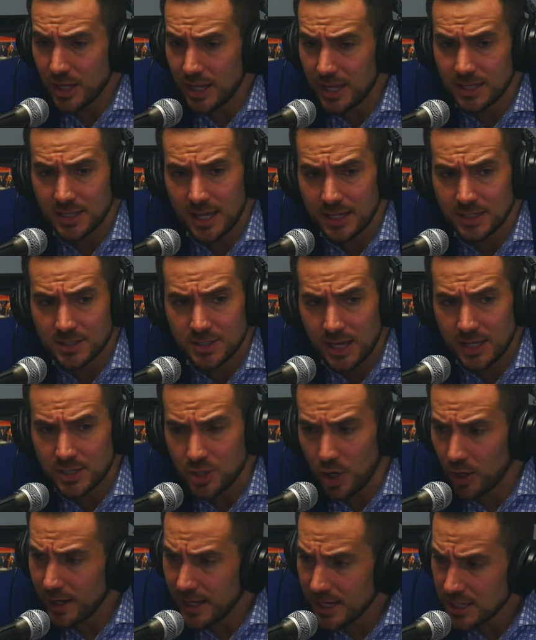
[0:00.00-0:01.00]

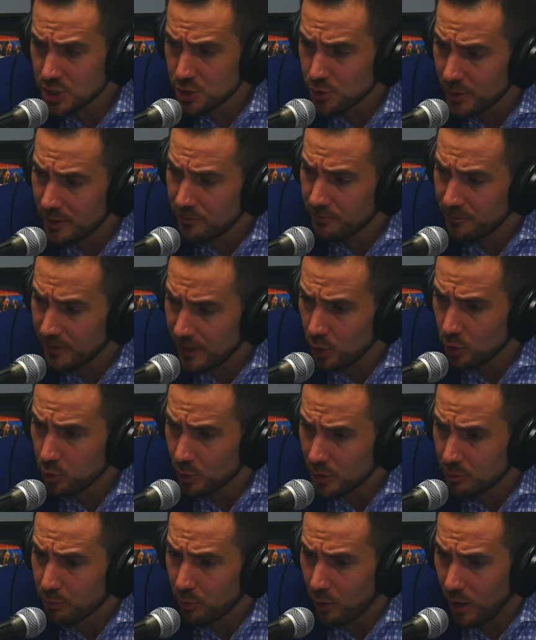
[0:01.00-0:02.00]
Is our history
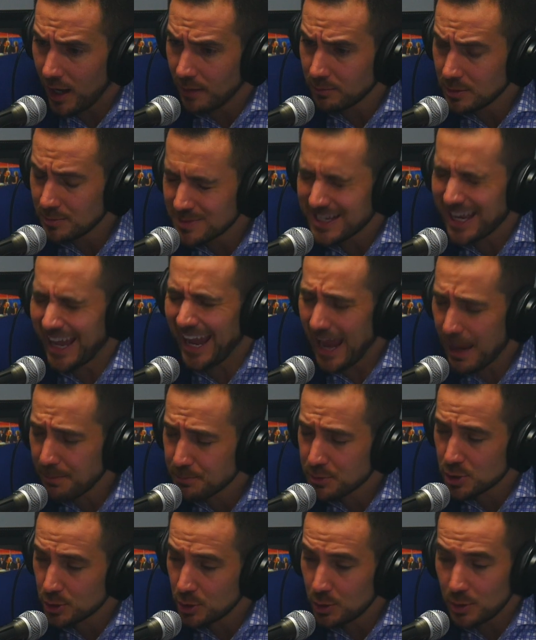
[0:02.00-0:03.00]
filled with problems?
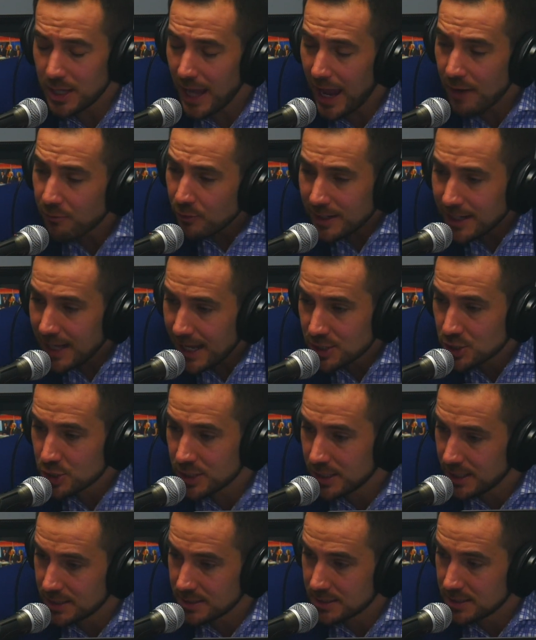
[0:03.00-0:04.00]
Absolutely. Every
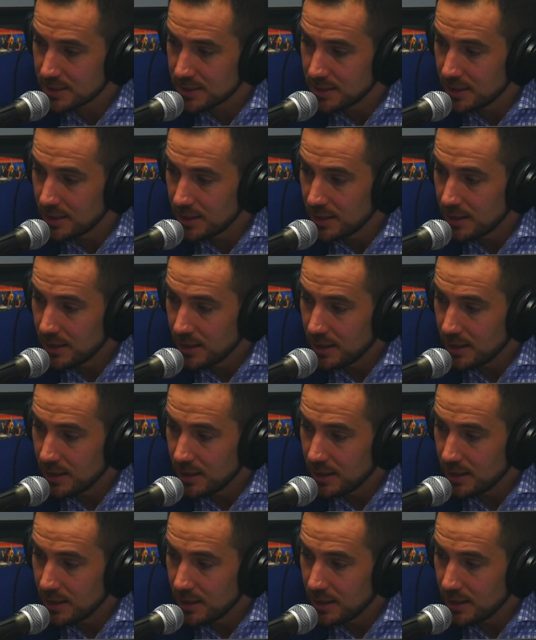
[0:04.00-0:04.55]
nation is.